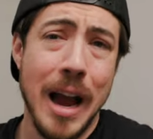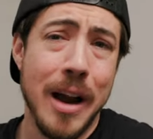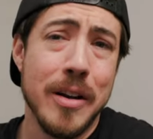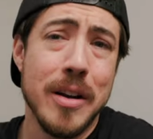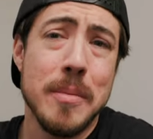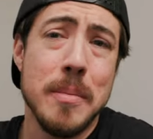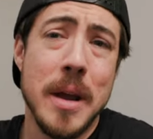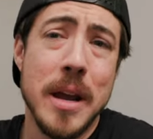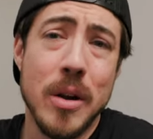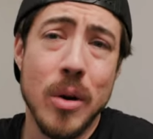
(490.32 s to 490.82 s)
I
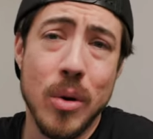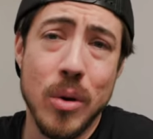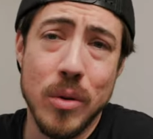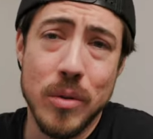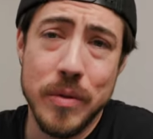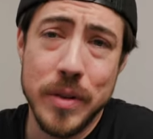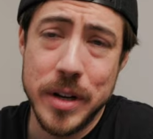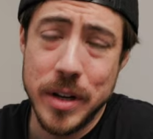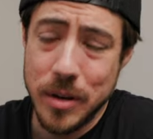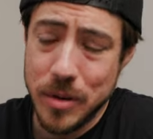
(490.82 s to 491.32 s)
already made a whole
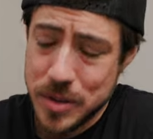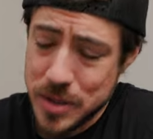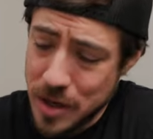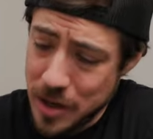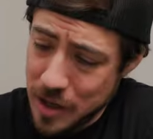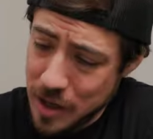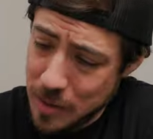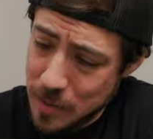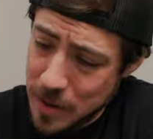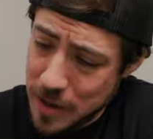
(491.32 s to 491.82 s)
video
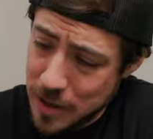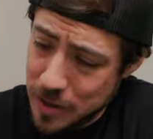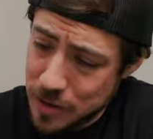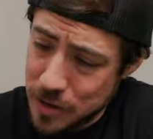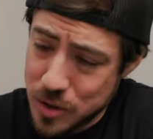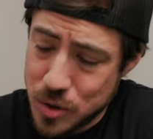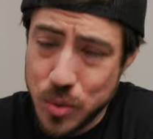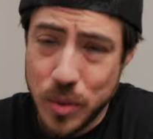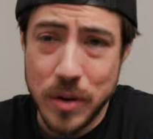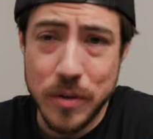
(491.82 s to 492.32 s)
talking about
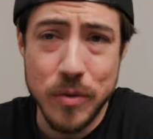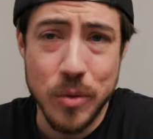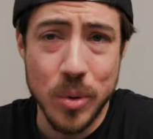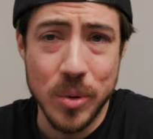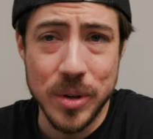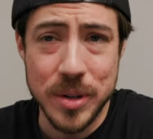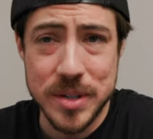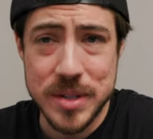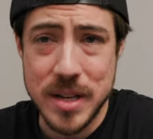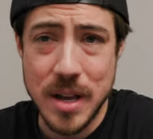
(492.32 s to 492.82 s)
the
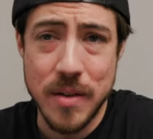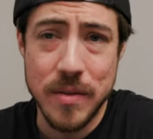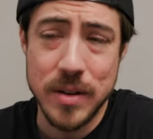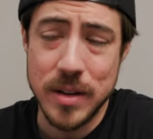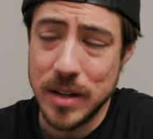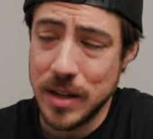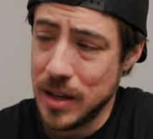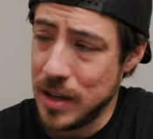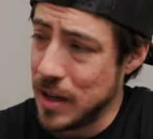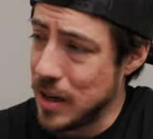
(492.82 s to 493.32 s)
24 to
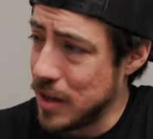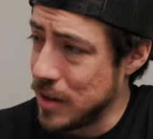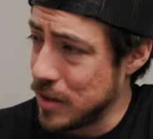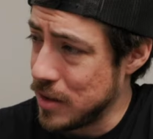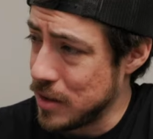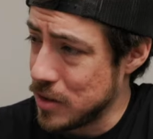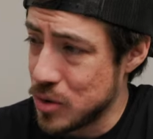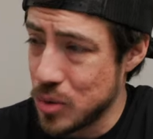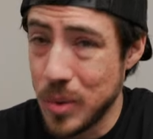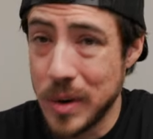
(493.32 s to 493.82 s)
70 and
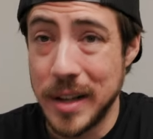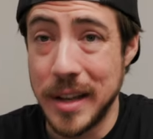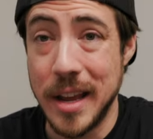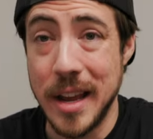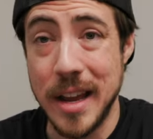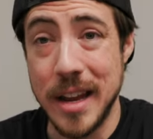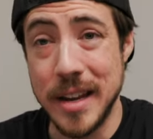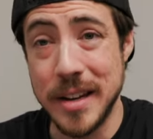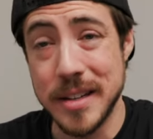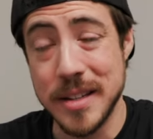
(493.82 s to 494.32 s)
the
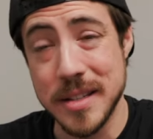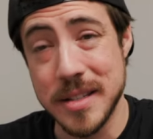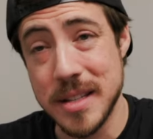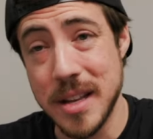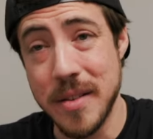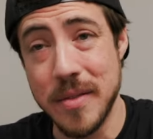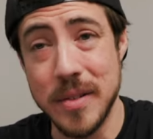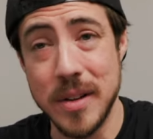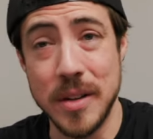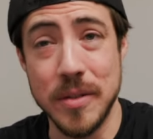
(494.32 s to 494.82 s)
28 to
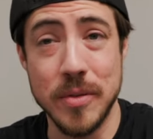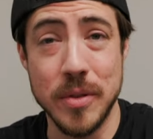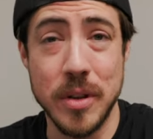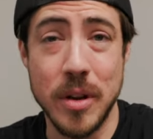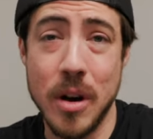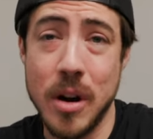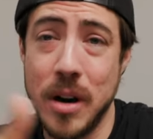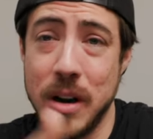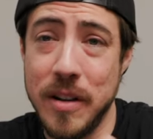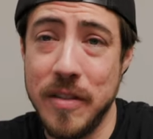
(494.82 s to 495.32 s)
70 for the
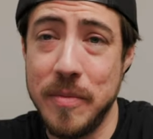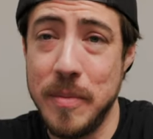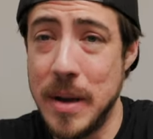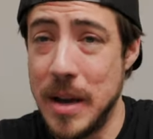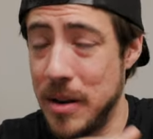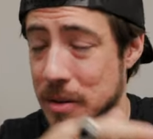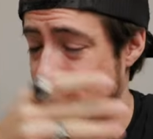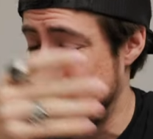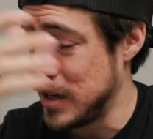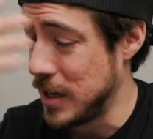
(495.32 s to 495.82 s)
RF
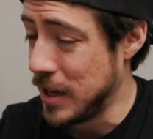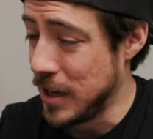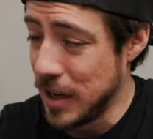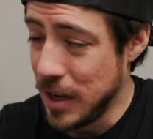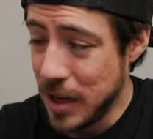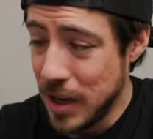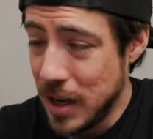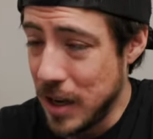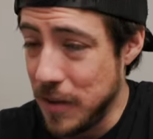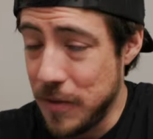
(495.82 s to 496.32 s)
mount.
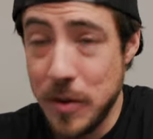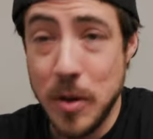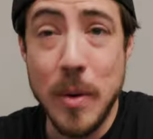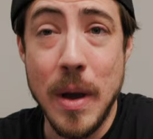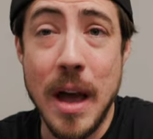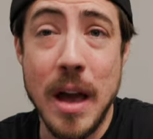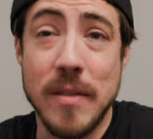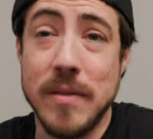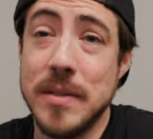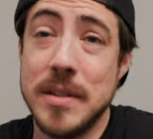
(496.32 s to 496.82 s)
If you
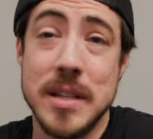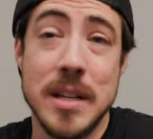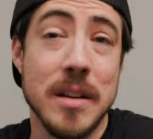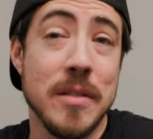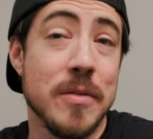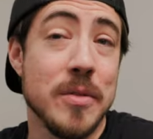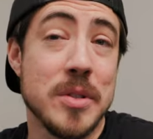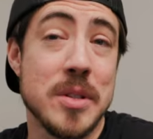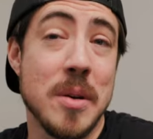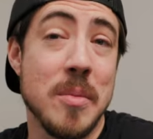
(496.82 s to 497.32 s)
haven't seen
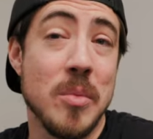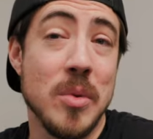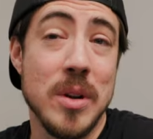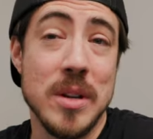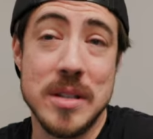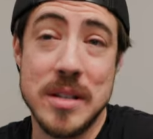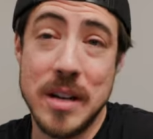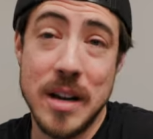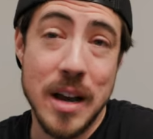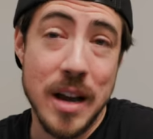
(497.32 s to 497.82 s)
it for some
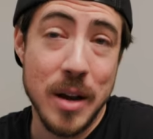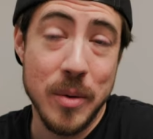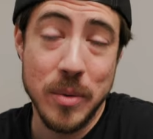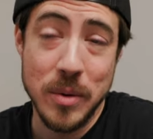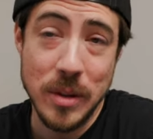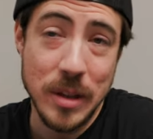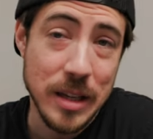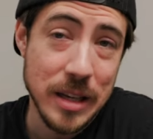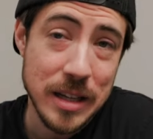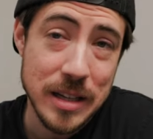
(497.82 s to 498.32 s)
reason, I
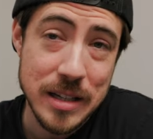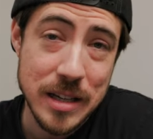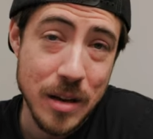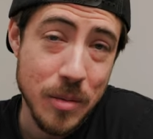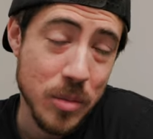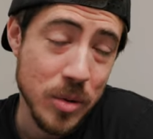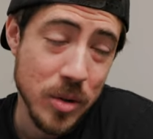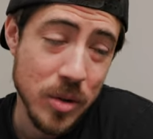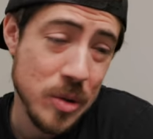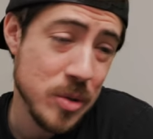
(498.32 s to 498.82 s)
will link it
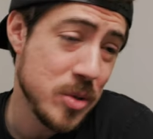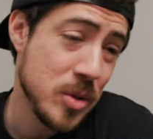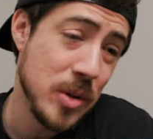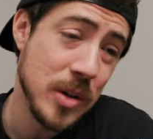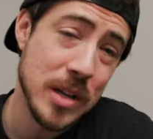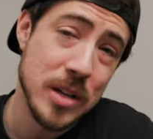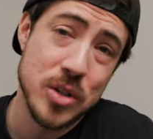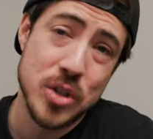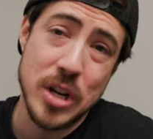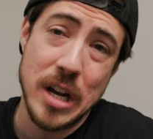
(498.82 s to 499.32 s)
down below so
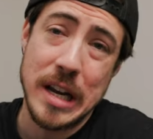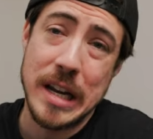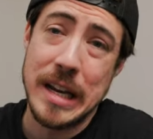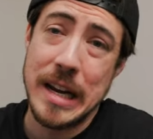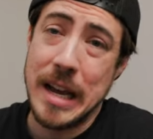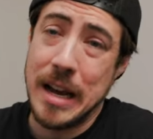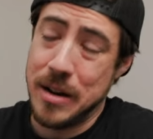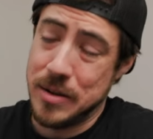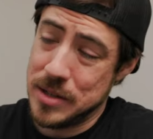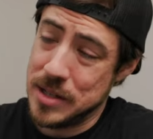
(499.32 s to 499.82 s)
you can check it
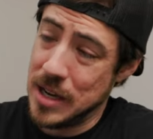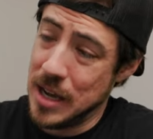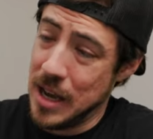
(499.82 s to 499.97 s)
out.